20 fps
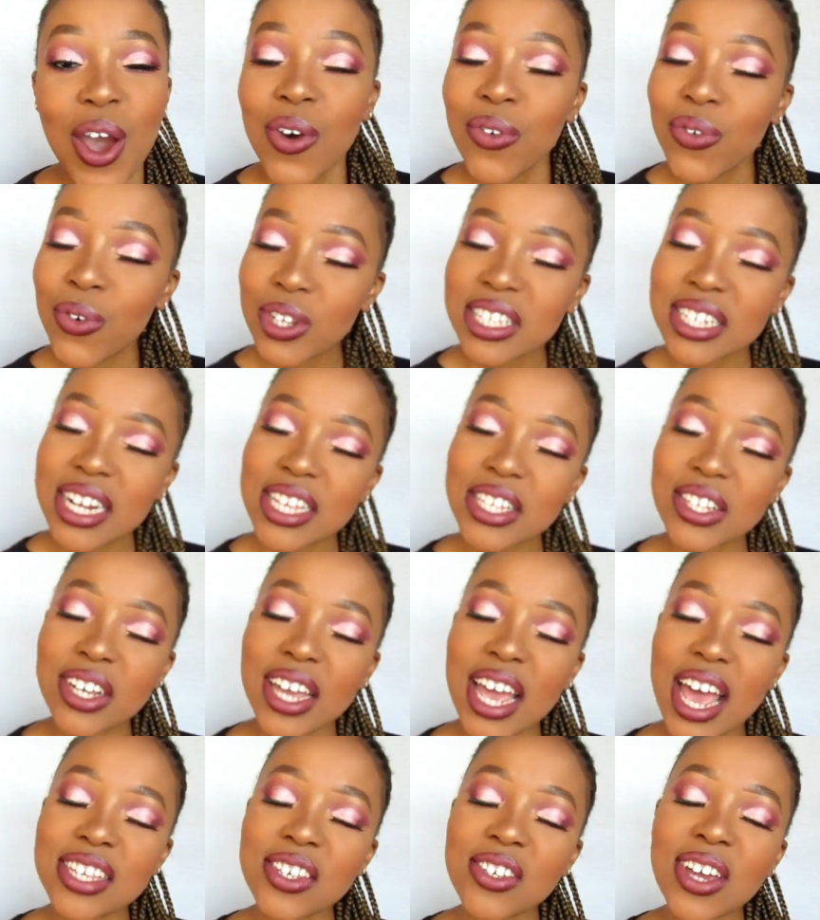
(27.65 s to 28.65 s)
For today's look,
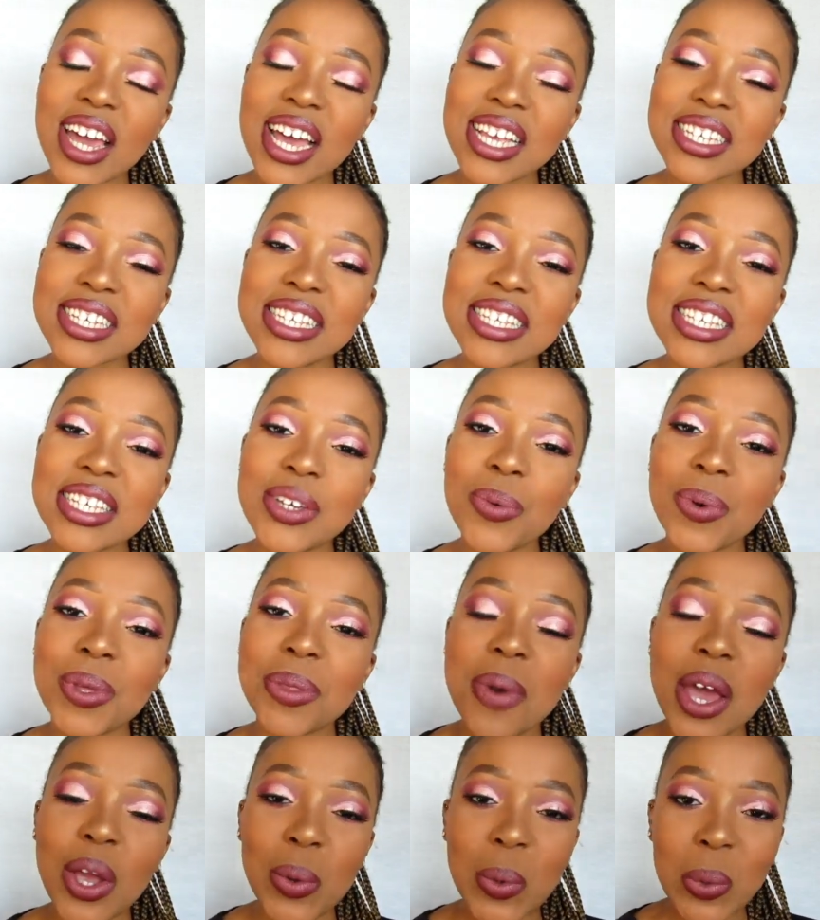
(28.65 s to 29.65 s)
as you guys can see with
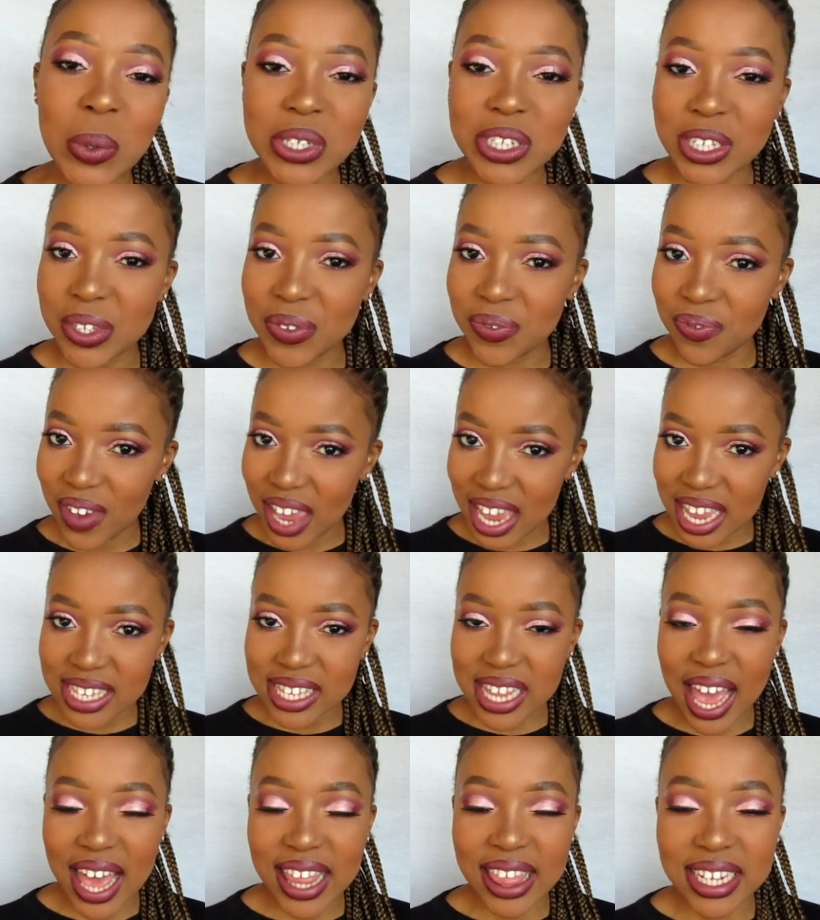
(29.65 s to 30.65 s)
my gorgeous face
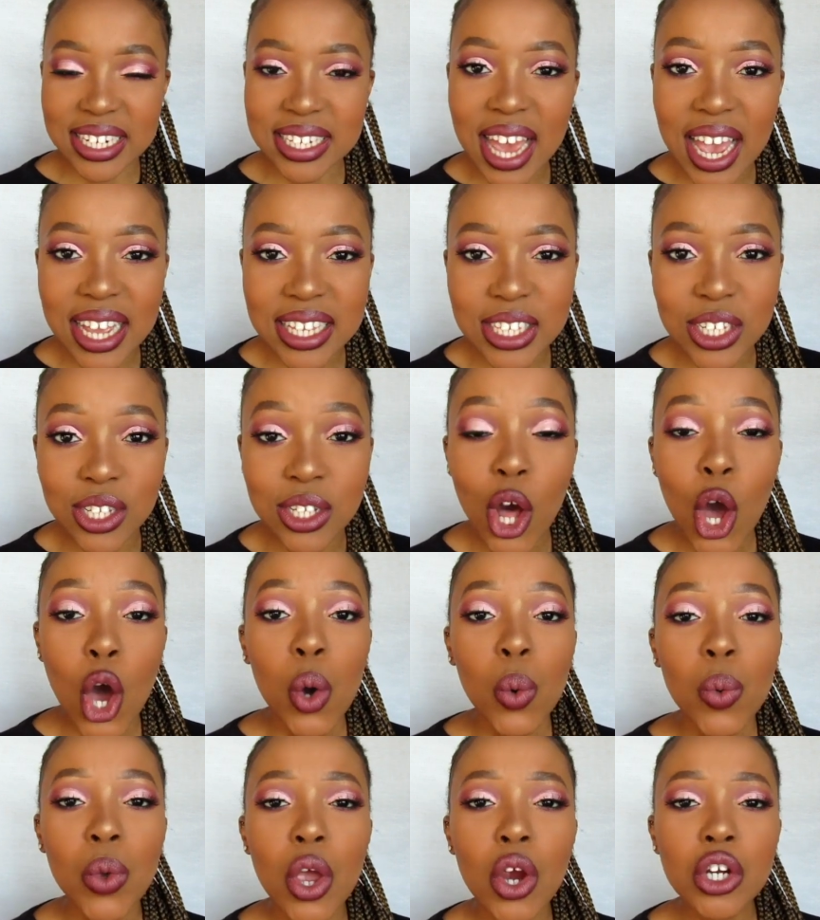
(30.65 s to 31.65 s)
and the title,
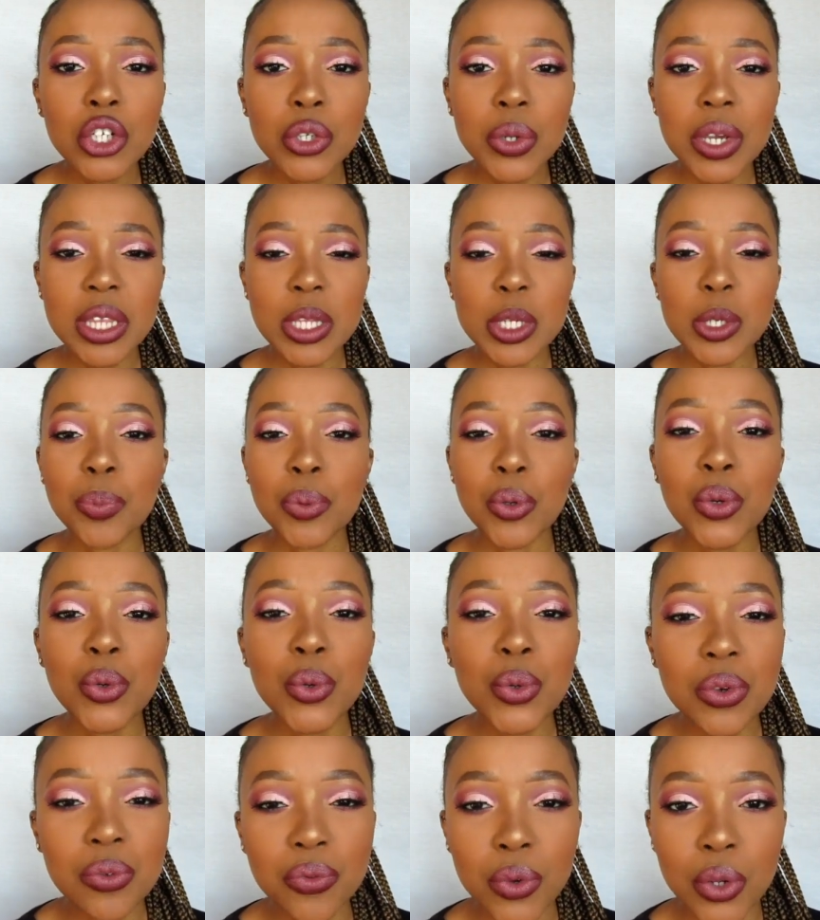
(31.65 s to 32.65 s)
we are doing this
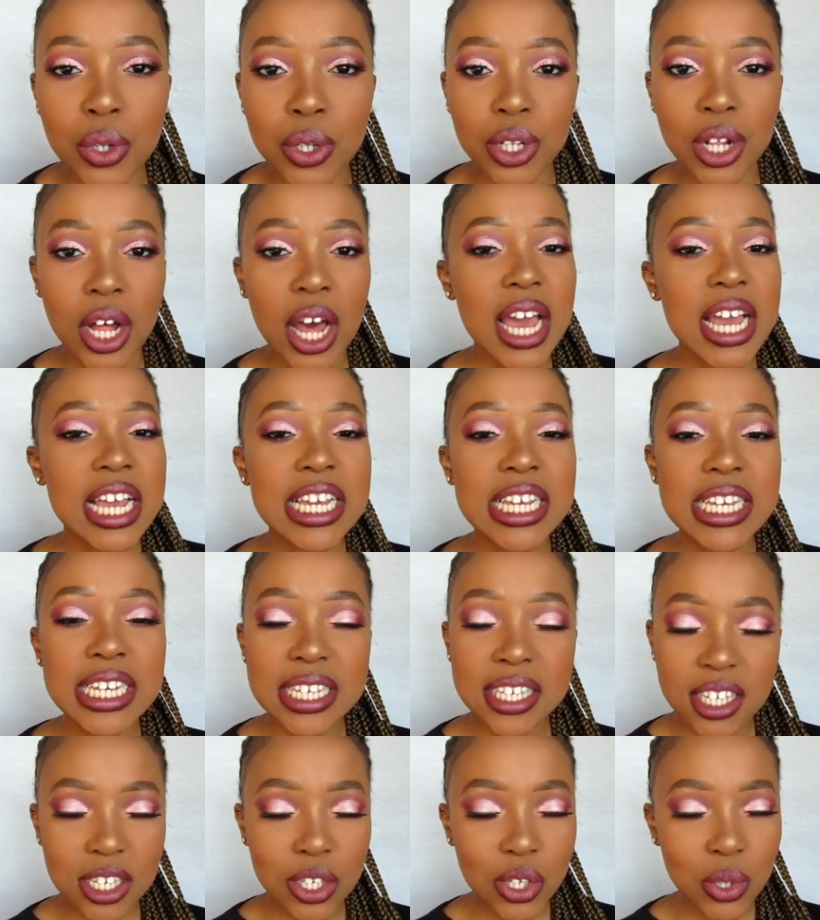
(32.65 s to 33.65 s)
beautiful,
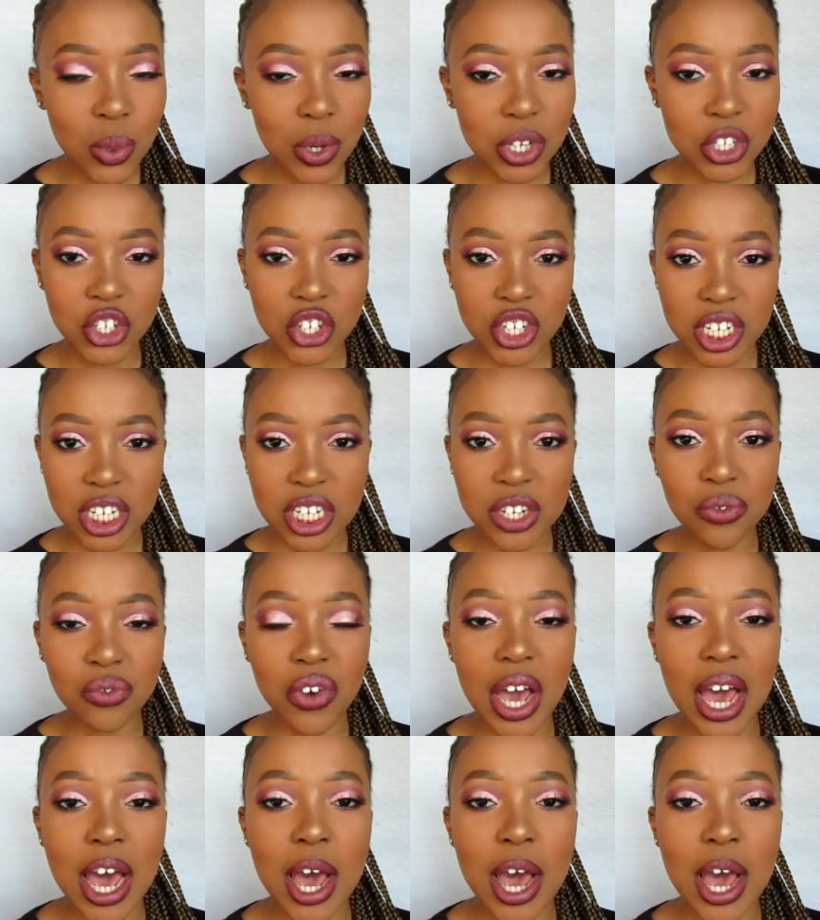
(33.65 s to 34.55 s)
easy to achieve